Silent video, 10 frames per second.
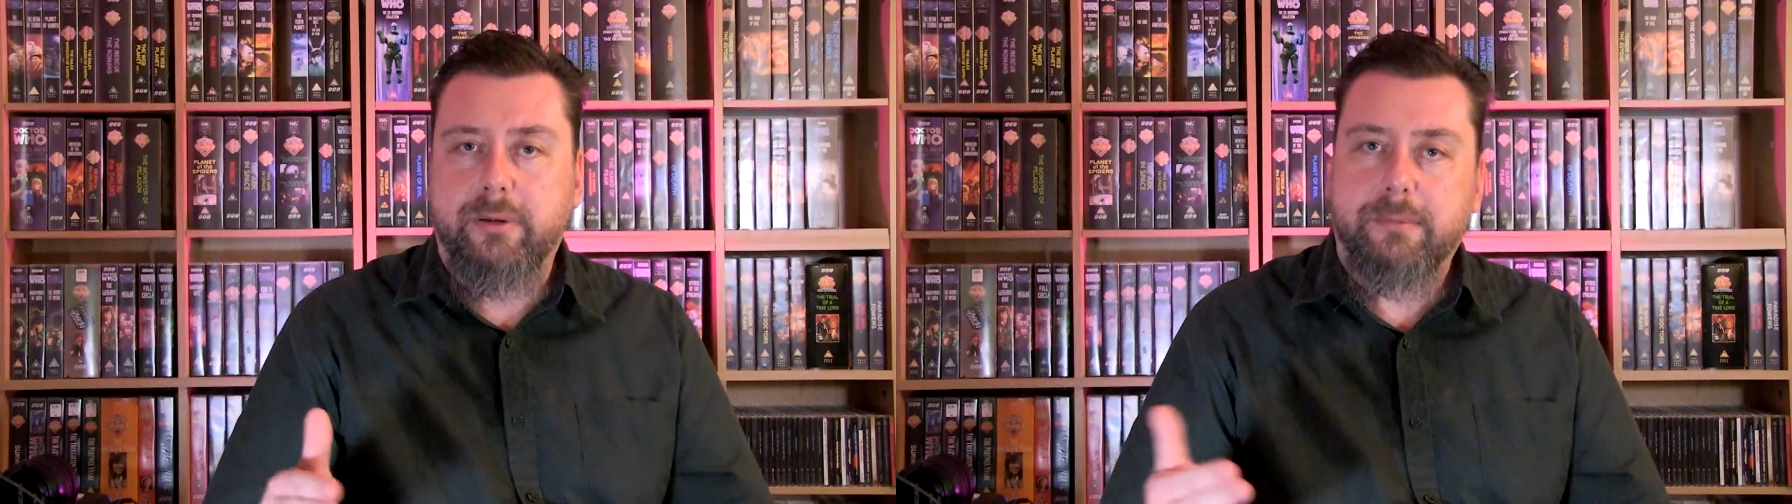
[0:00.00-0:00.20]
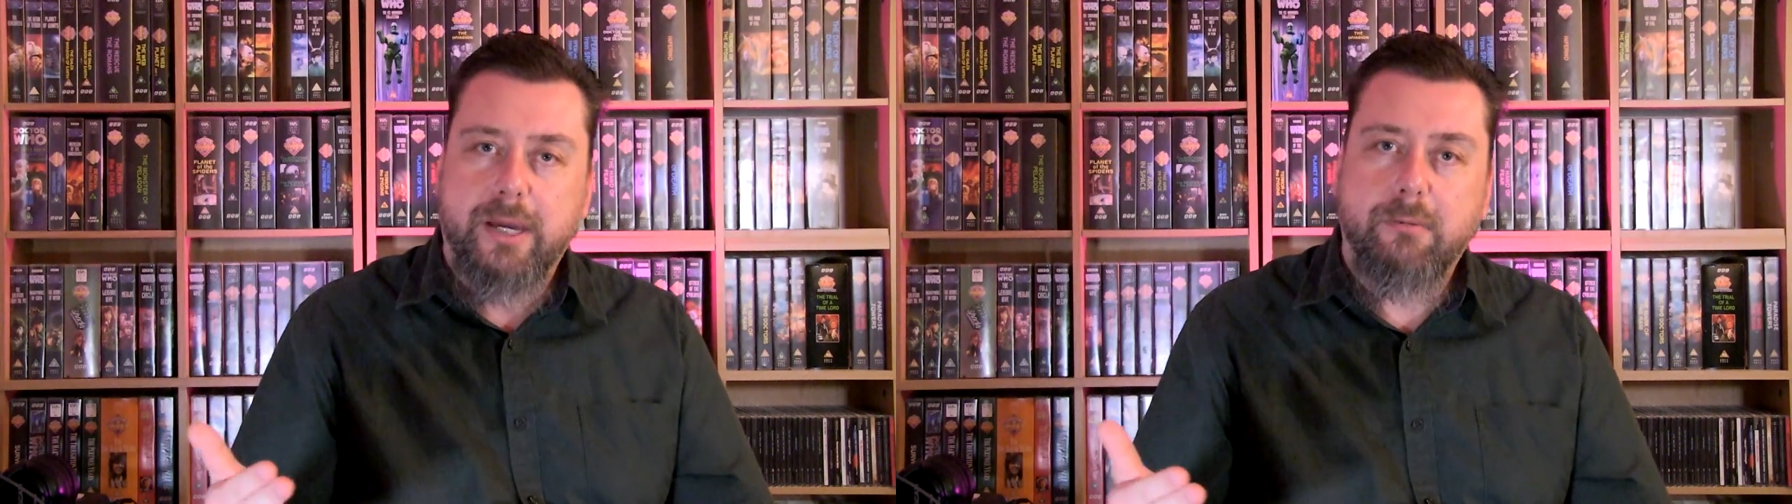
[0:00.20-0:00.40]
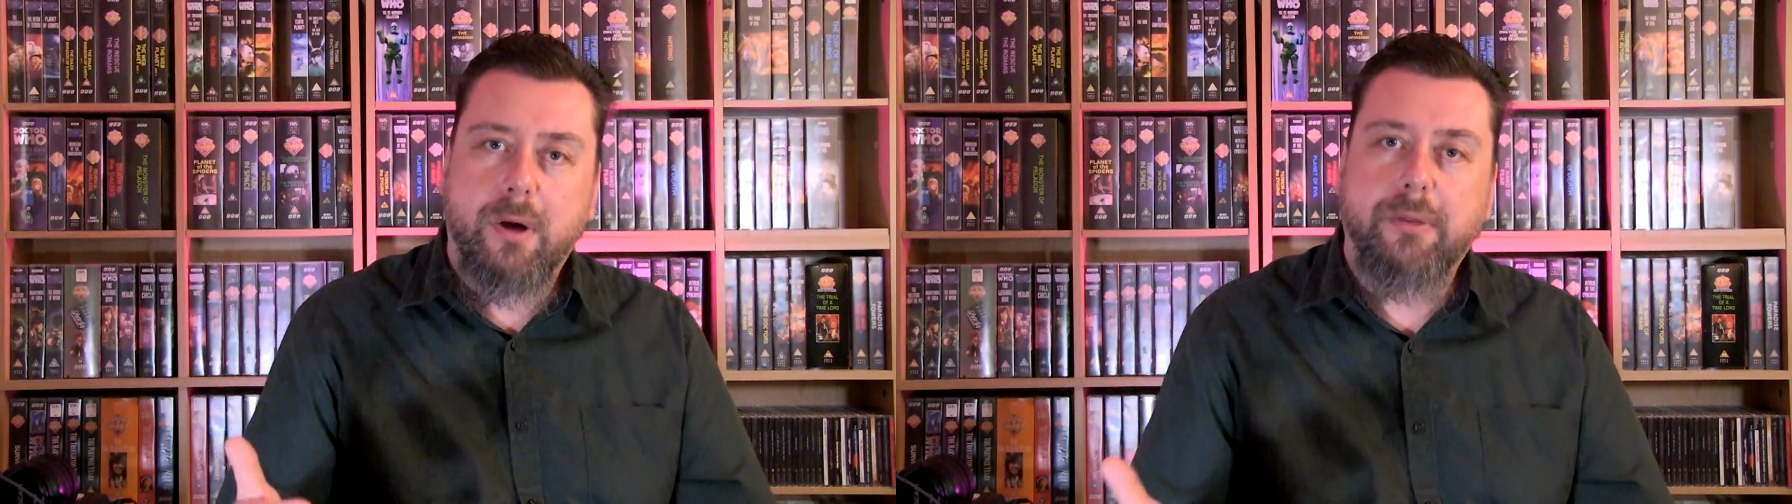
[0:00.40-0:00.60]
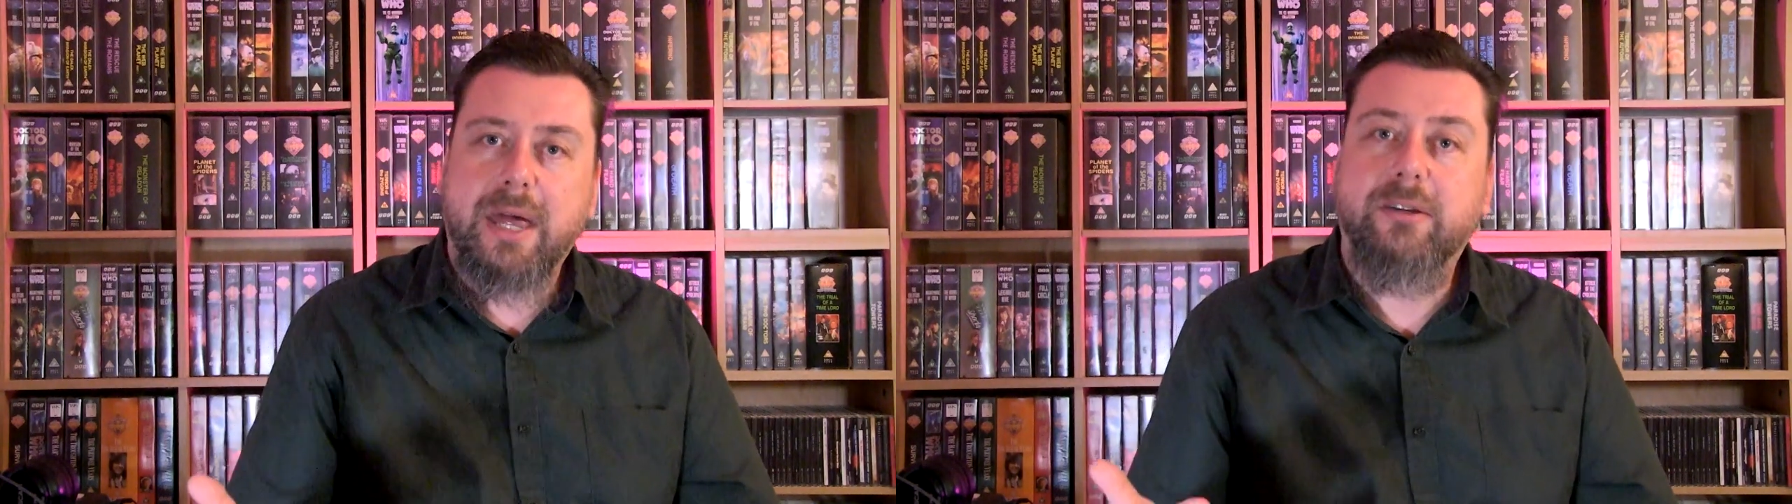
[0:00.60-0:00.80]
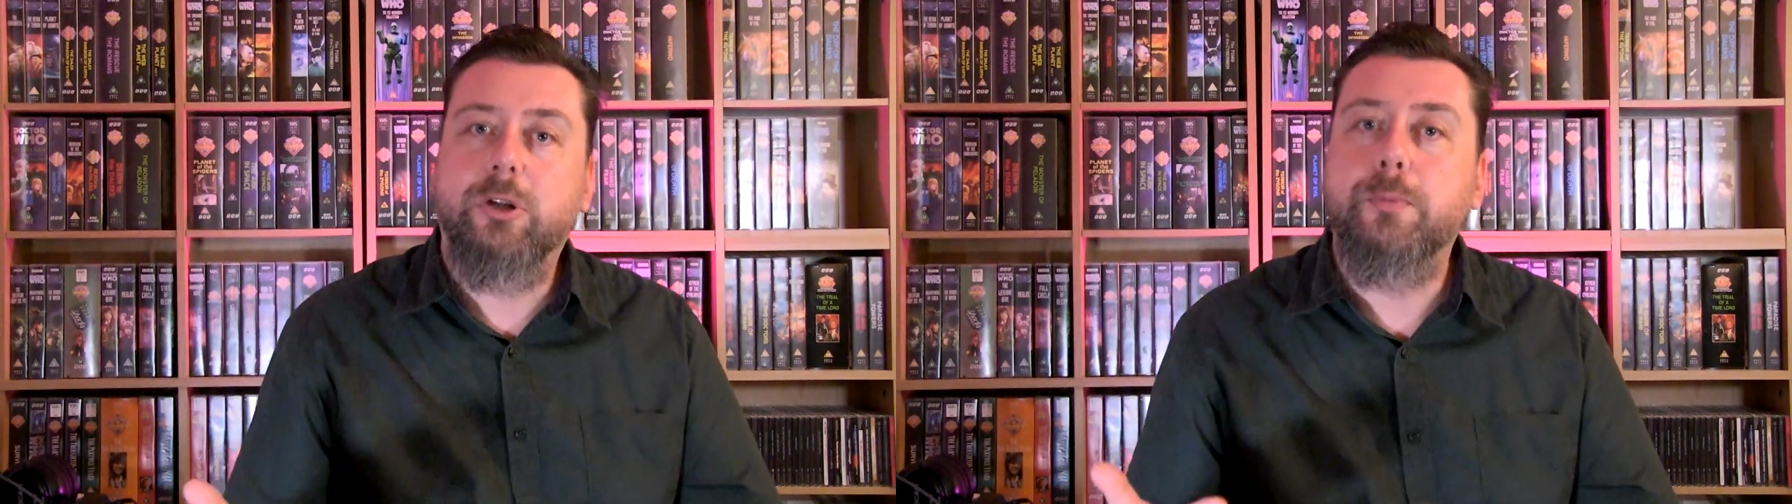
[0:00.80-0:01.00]
I'm like, well,
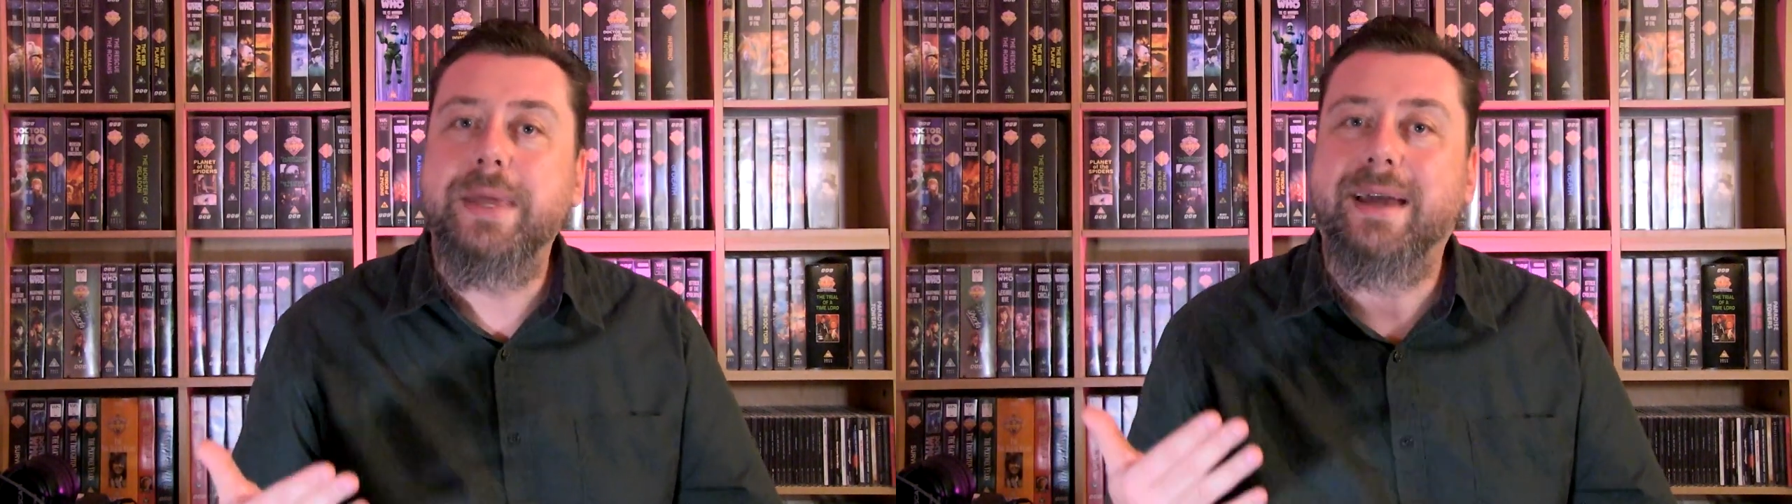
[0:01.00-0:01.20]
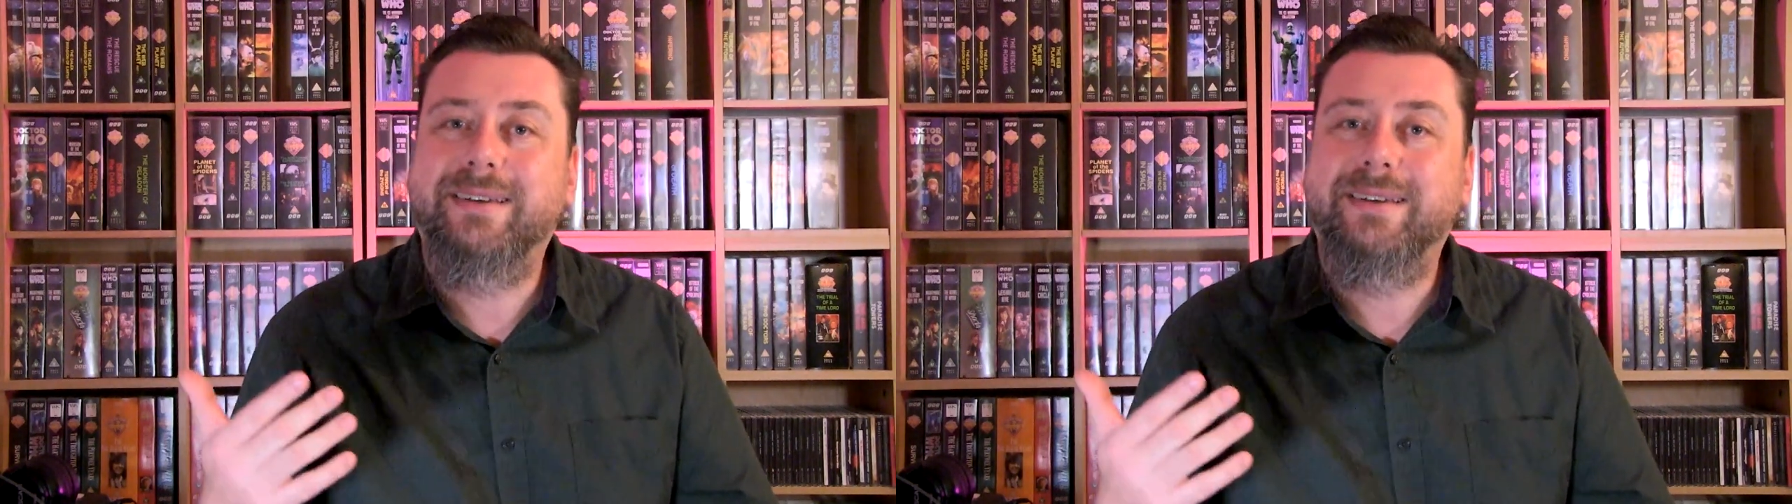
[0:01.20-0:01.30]
that's to be